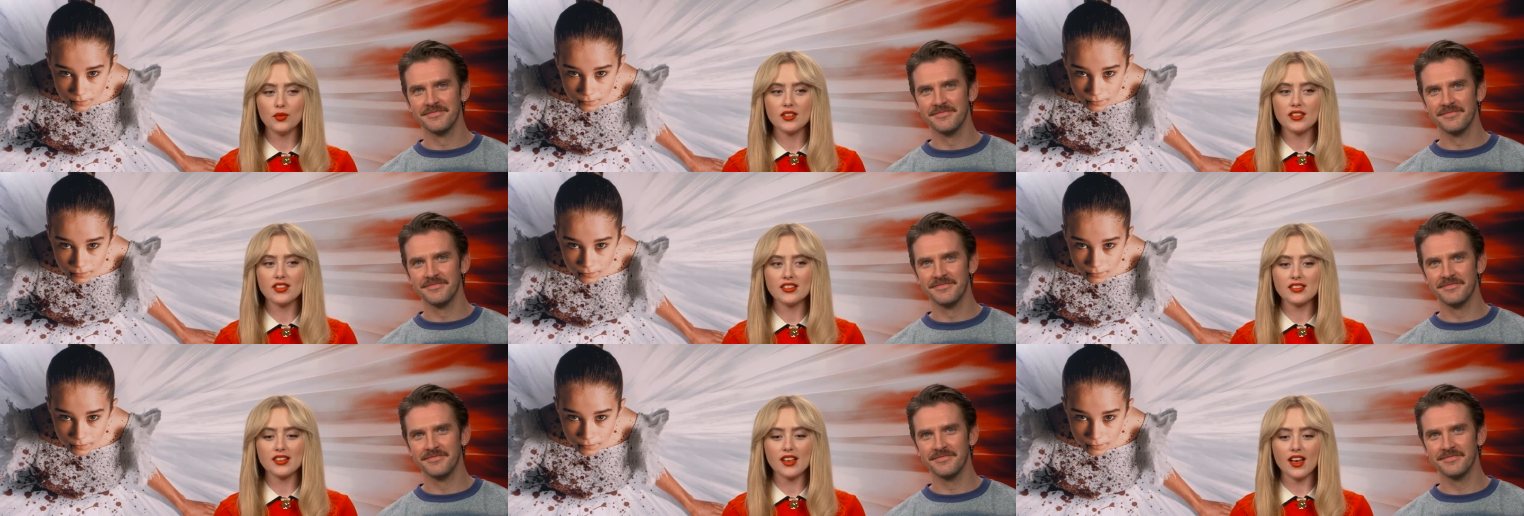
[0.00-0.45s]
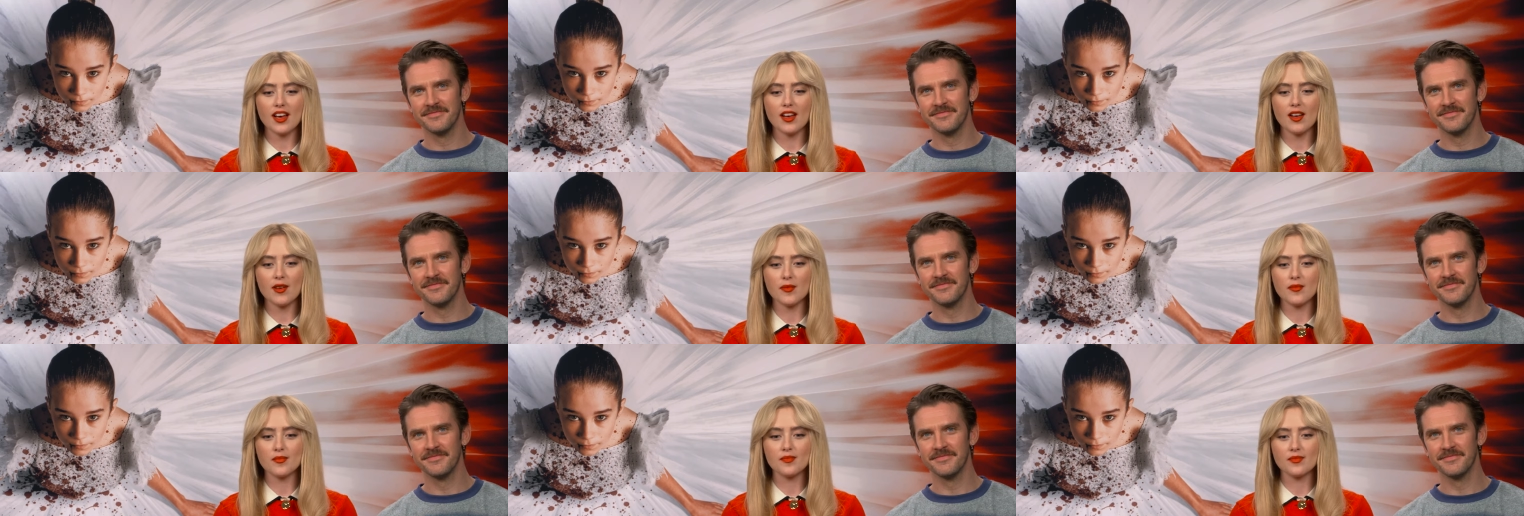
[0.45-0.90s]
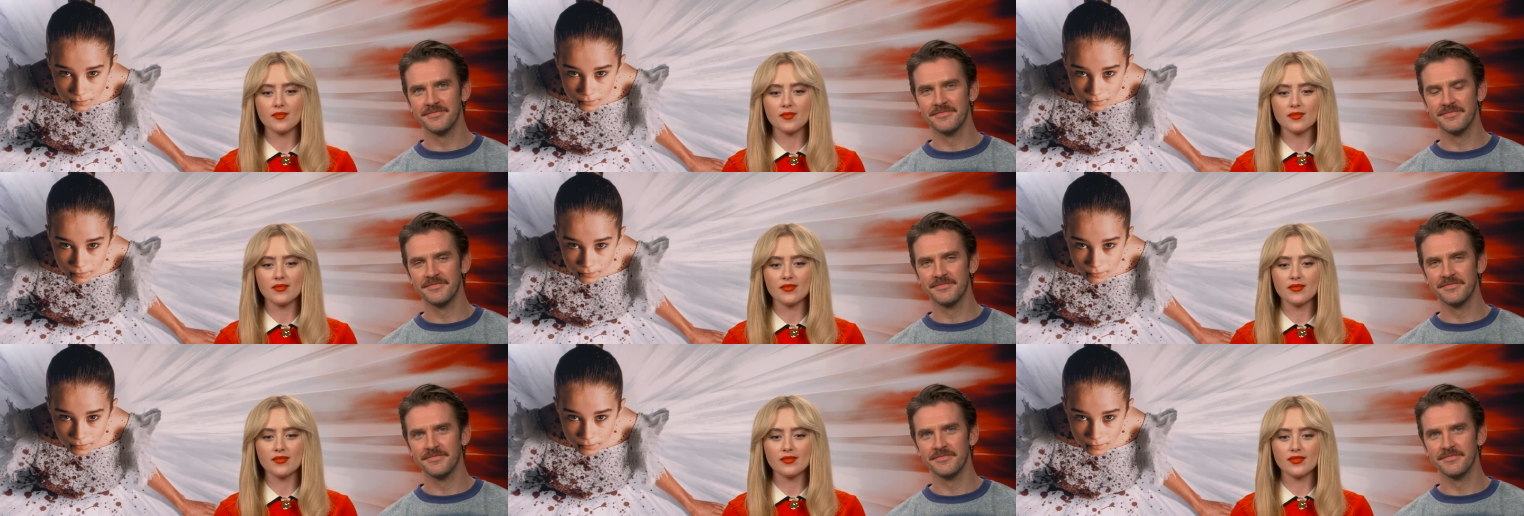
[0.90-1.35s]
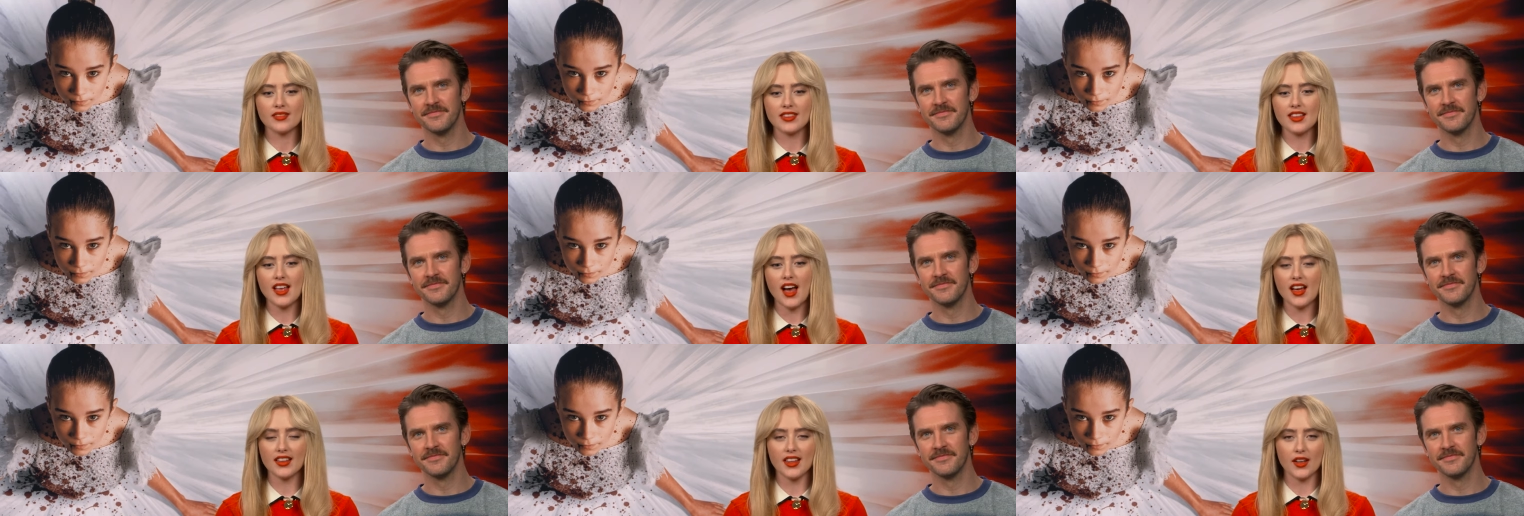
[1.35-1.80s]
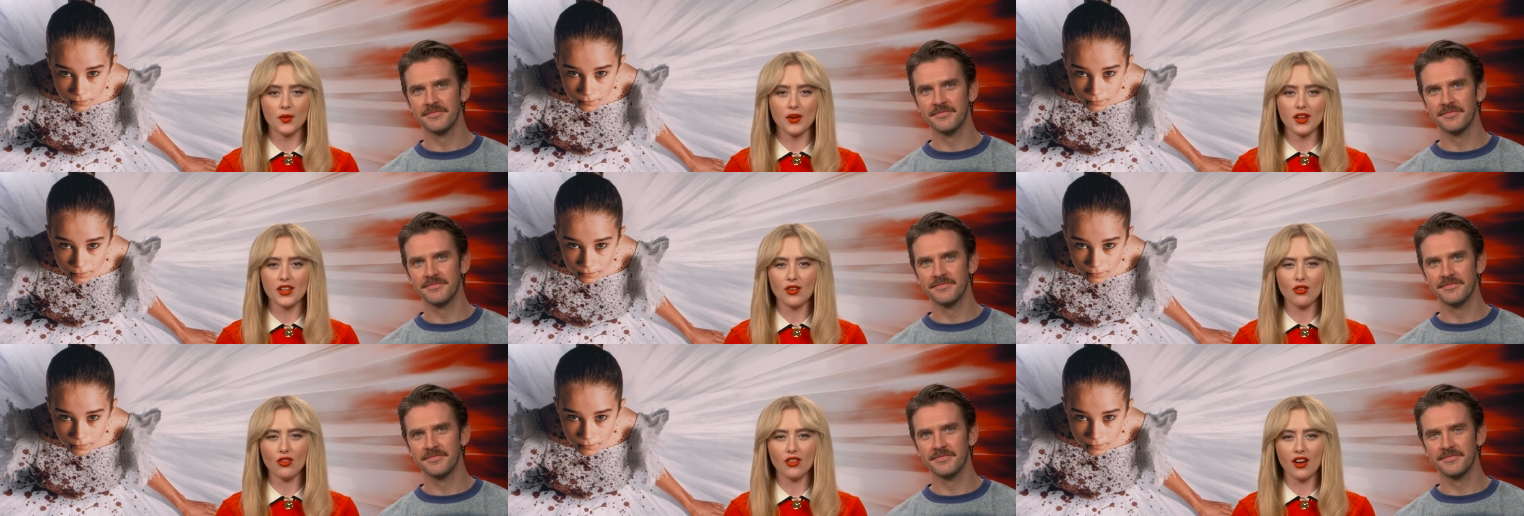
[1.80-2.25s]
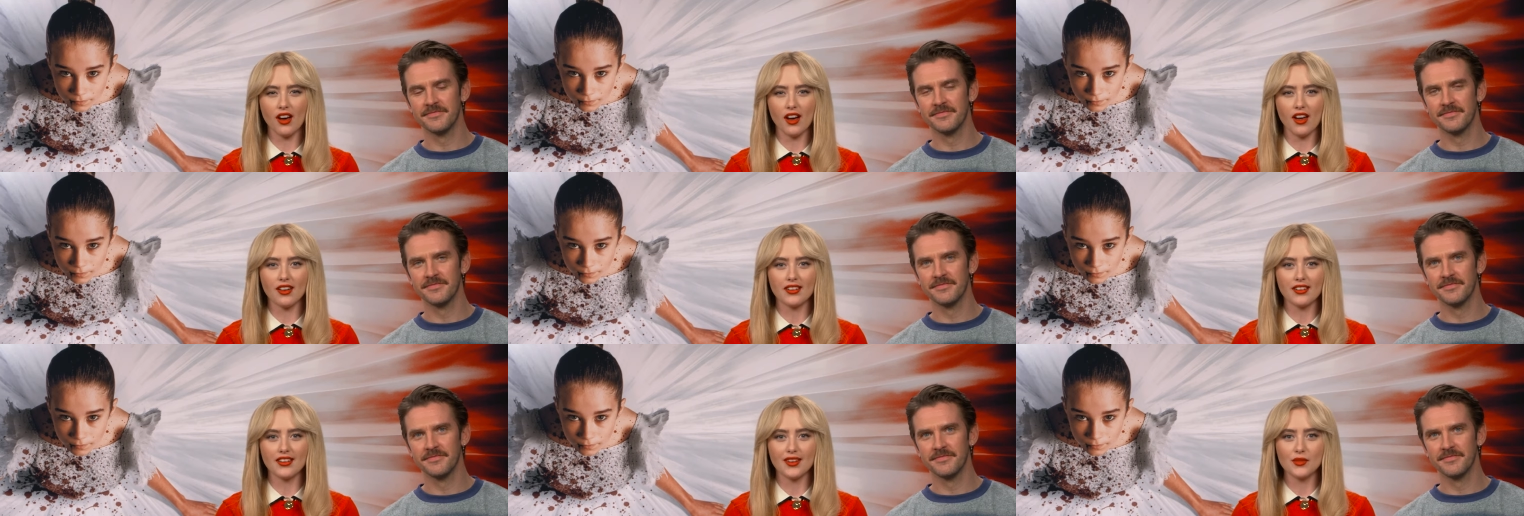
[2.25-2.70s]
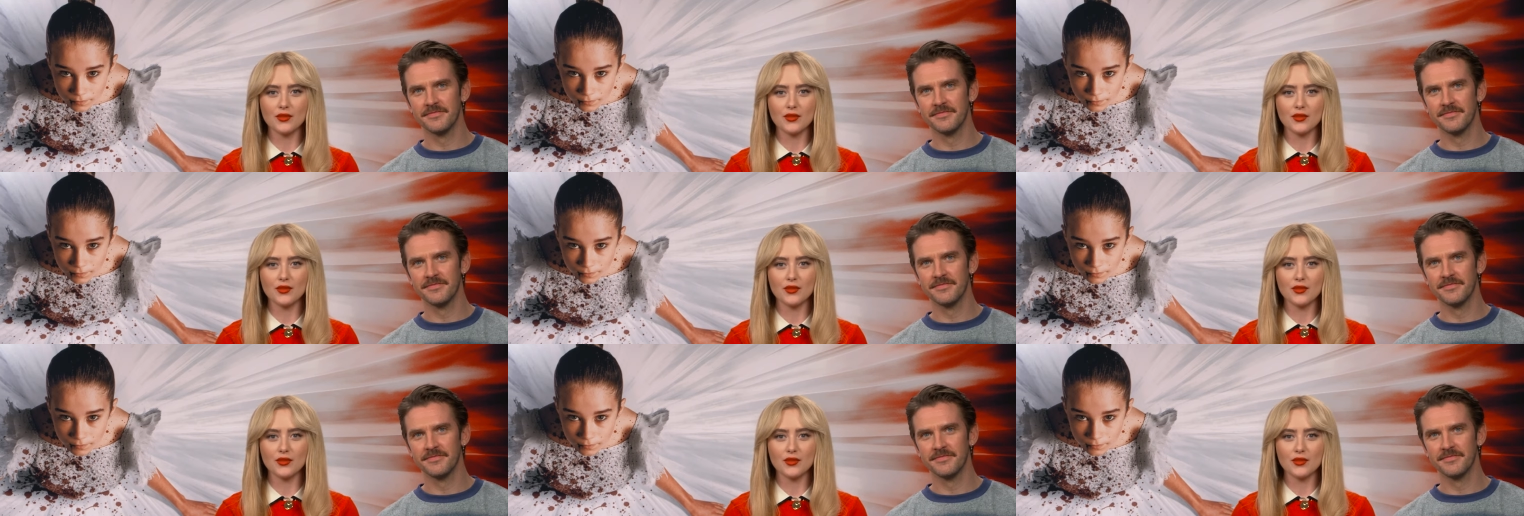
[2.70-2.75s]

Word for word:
Speaker 1: It was not like what you thought.